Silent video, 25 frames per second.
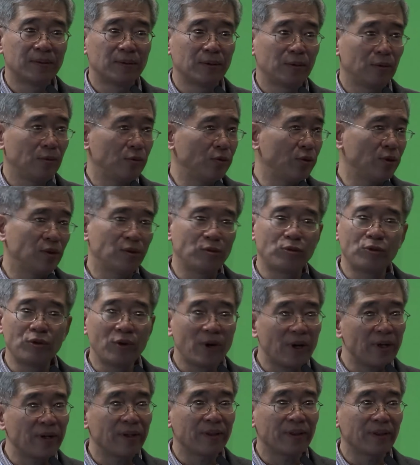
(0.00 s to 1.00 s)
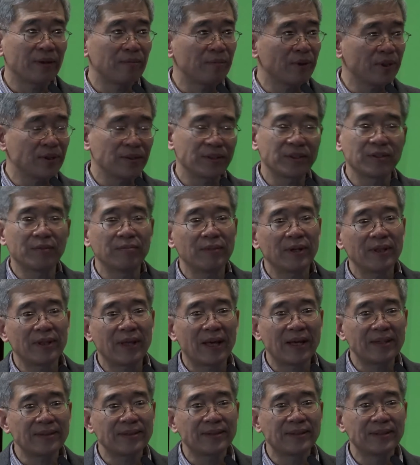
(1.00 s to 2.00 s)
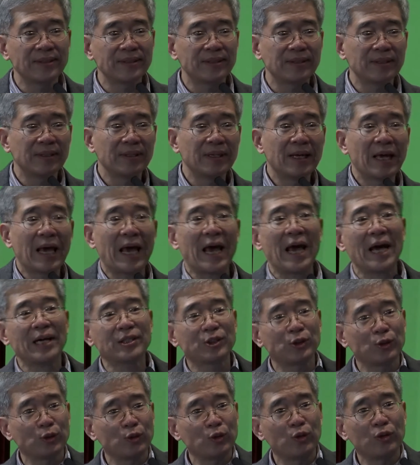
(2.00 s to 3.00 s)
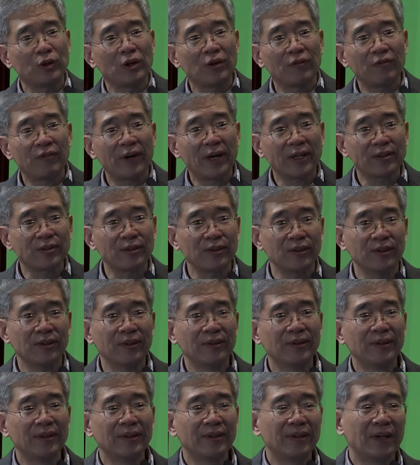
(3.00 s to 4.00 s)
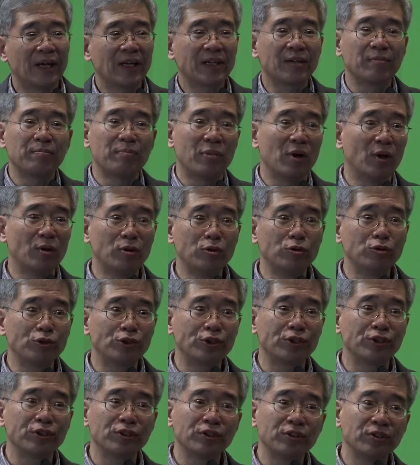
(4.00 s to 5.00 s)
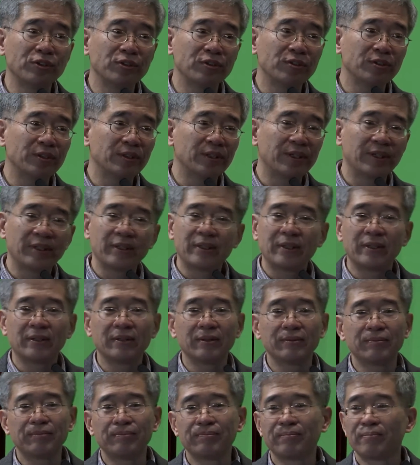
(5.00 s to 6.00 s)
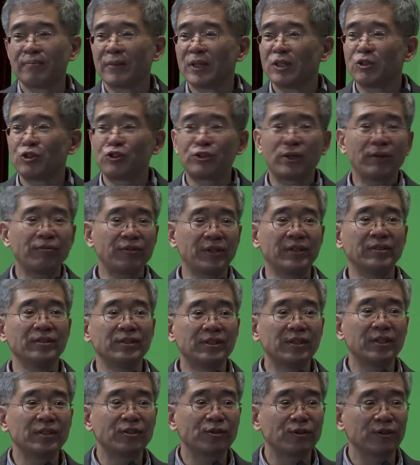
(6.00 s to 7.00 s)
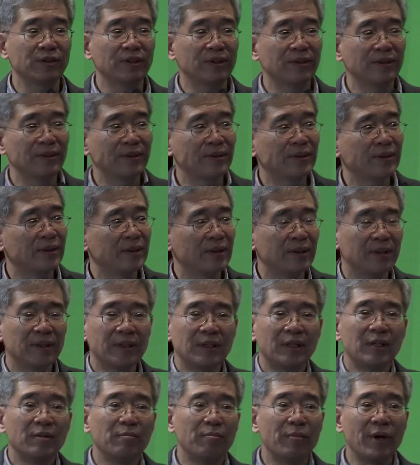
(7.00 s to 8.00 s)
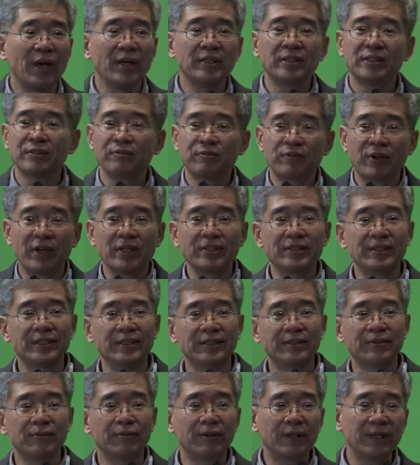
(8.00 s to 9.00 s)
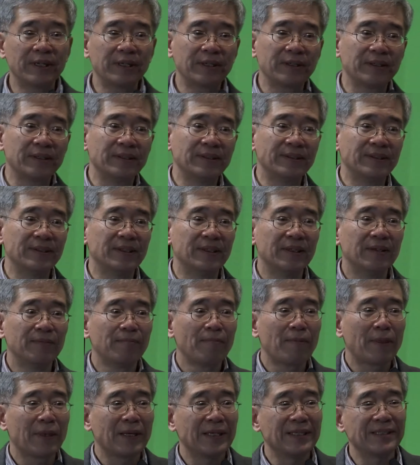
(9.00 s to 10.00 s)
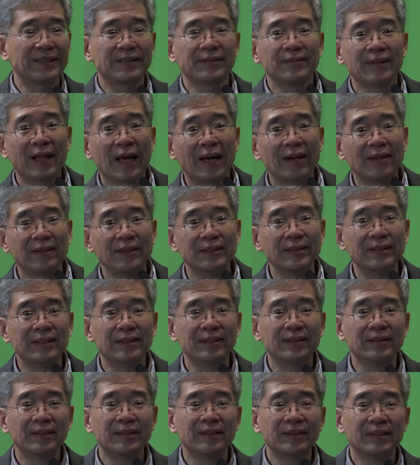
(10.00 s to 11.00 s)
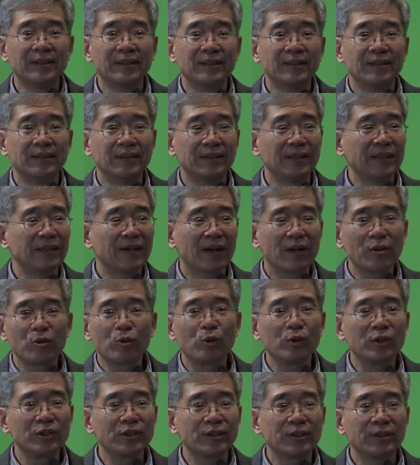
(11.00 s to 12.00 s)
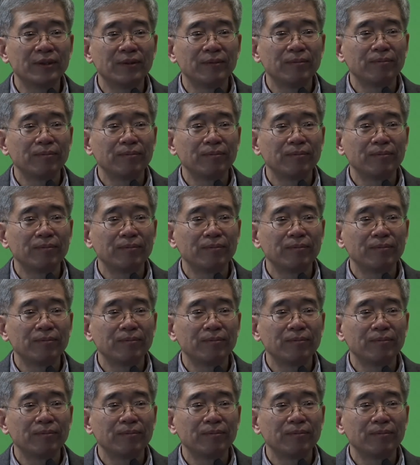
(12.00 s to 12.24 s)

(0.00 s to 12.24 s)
You didn't do anything, but somebody else's action will affect you. Like pollution and traffic congestion. It's Beijing faces, right? It's externalities. In other words,